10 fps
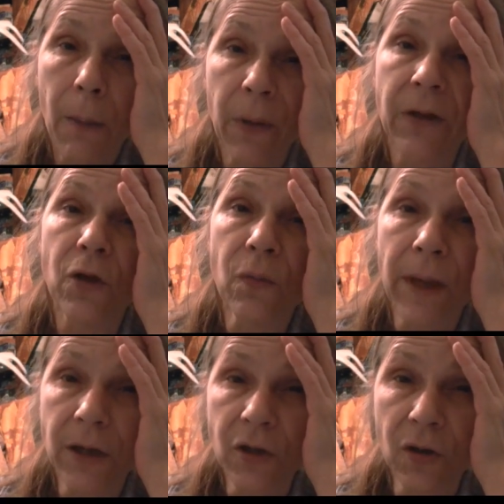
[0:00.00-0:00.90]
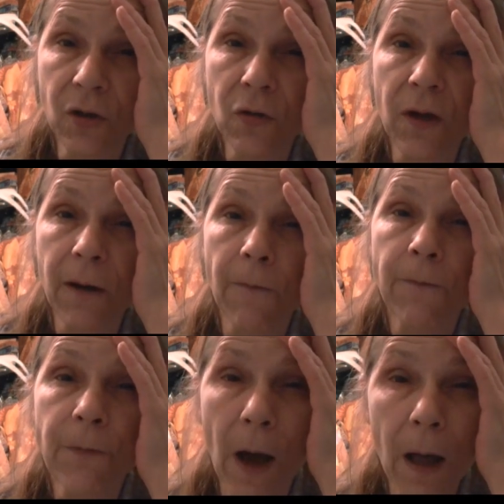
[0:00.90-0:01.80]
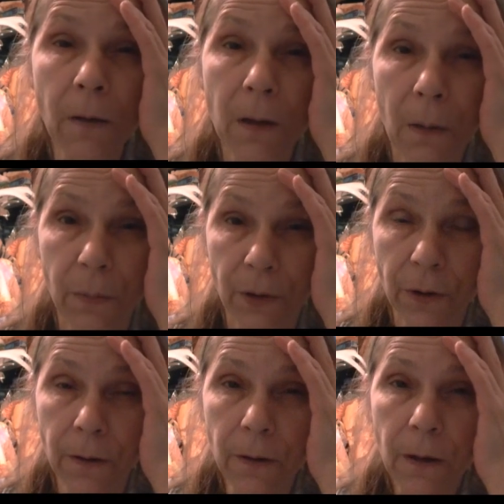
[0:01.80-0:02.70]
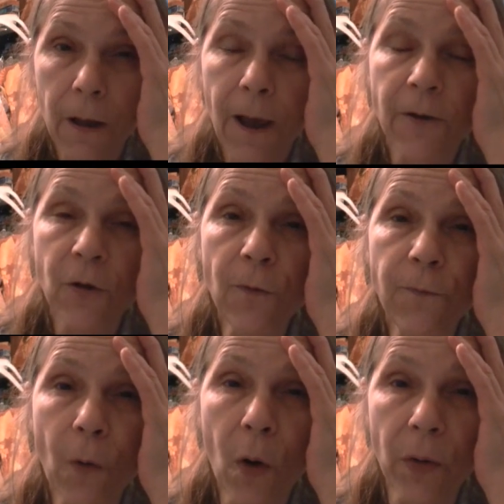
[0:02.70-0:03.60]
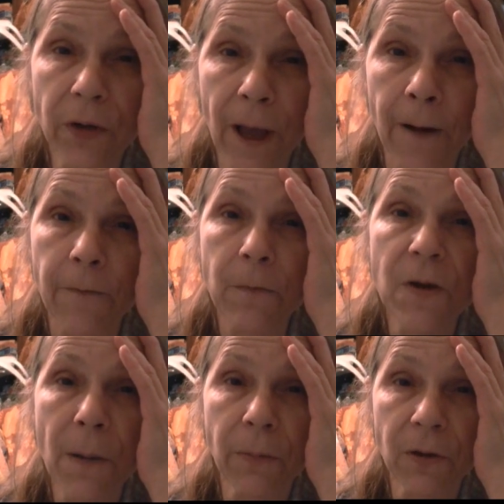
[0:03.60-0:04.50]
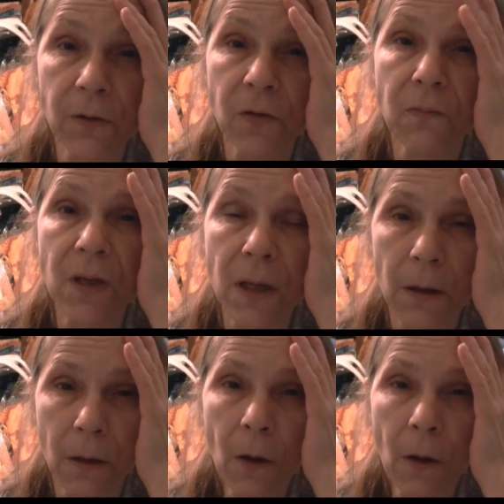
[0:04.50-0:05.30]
but you make sure you get a file number and you forward that number to me,